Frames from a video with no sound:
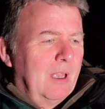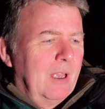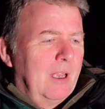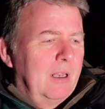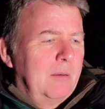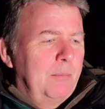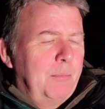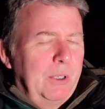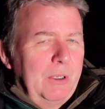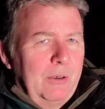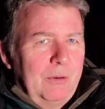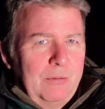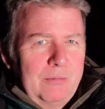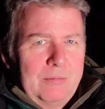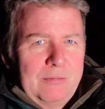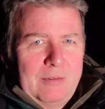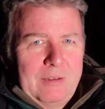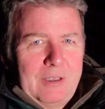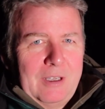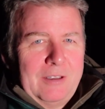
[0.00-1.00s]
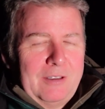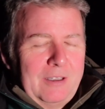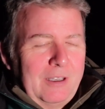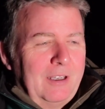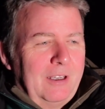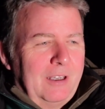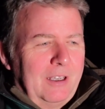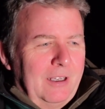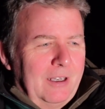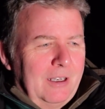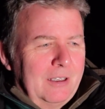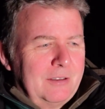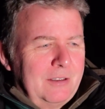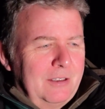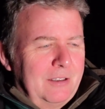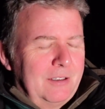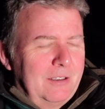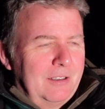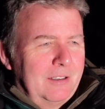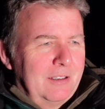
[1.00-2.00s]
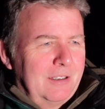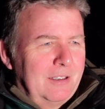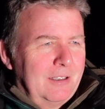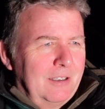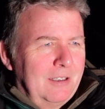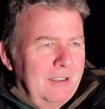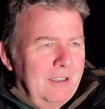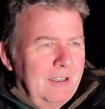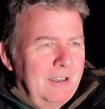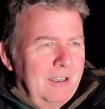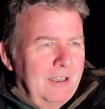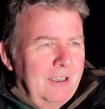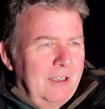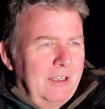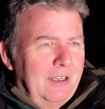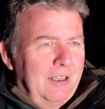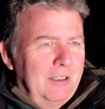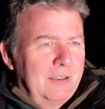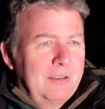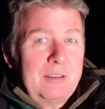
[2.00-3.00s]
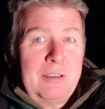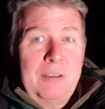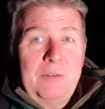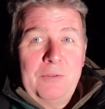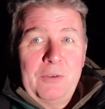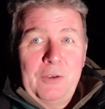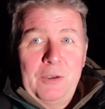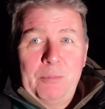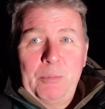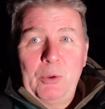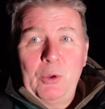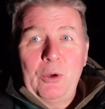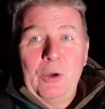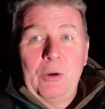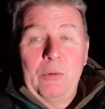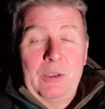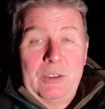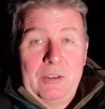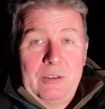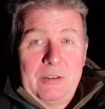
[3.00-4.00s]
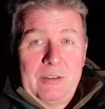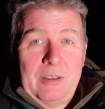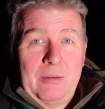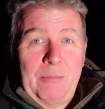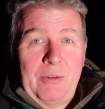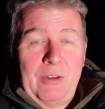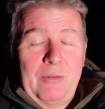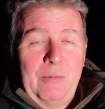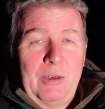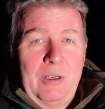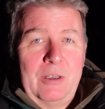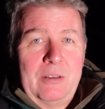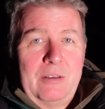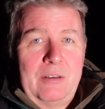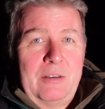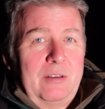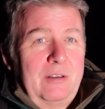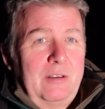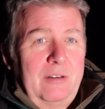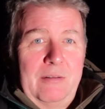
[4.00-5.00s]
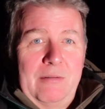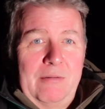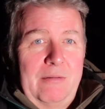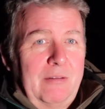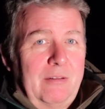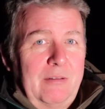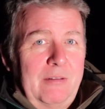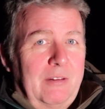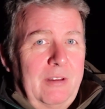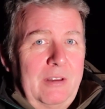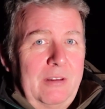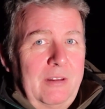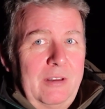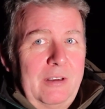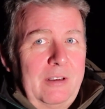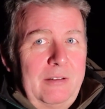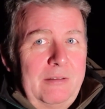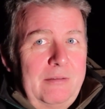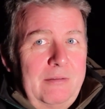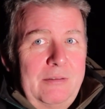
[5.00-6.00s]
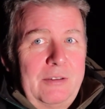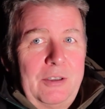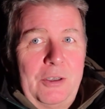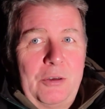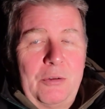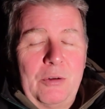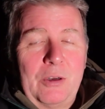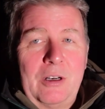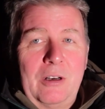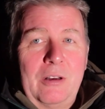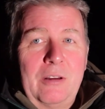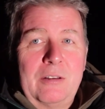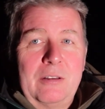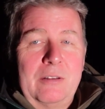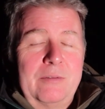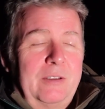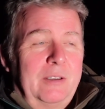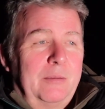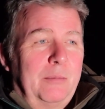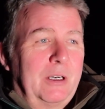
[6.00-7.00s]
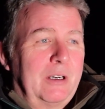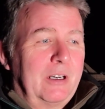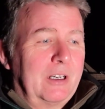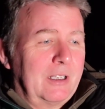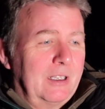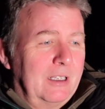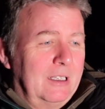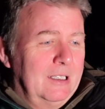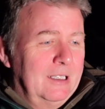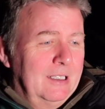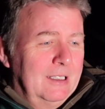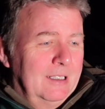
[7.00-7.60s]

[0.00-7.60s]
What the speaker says: And Bill, he actually did a seafood boil, which is something that they do quite a lot of in America,